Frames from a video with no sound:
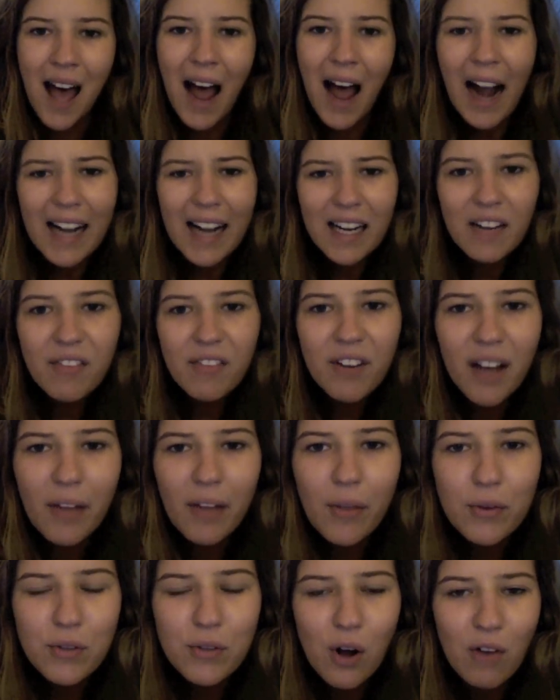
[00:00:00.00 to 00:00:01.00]
I never get
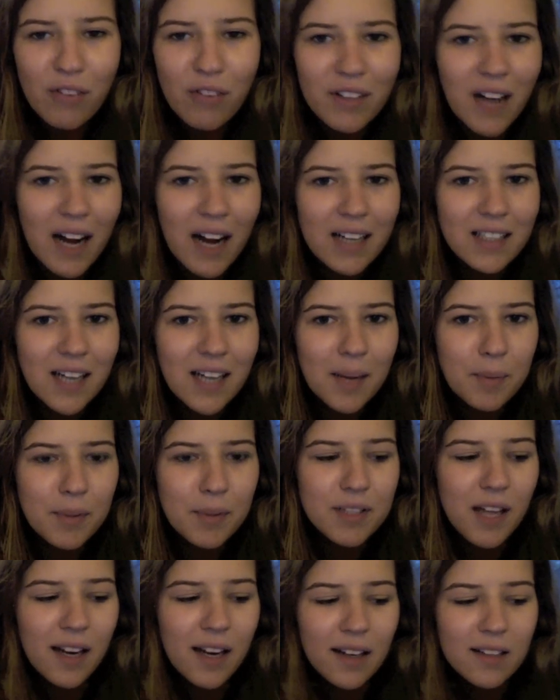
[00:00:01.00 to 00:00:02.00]
those over 99%
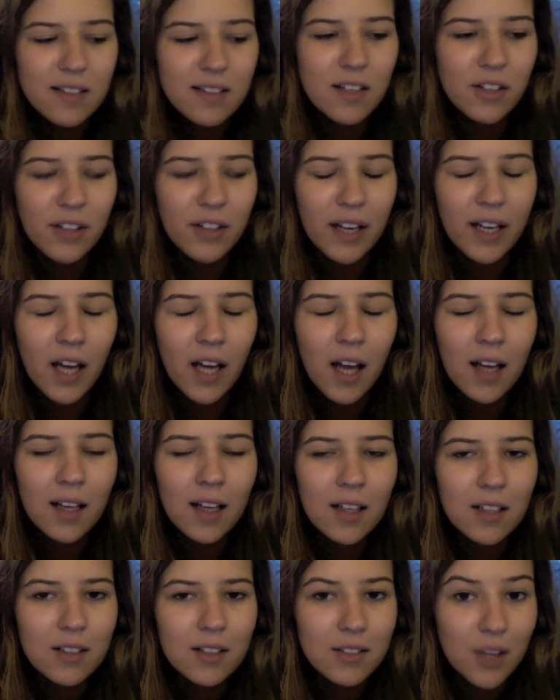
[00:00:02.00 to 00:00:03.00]
because then you're like,
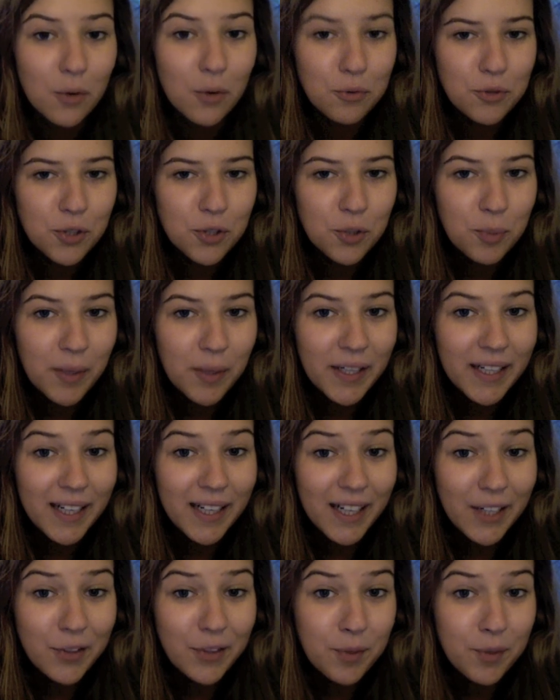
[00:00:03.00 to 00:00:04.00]
don't you mean
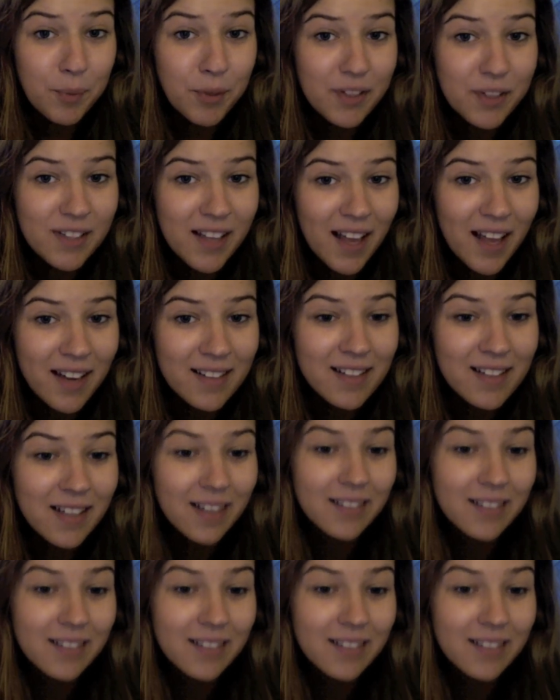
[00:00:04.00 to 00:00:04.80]
100%?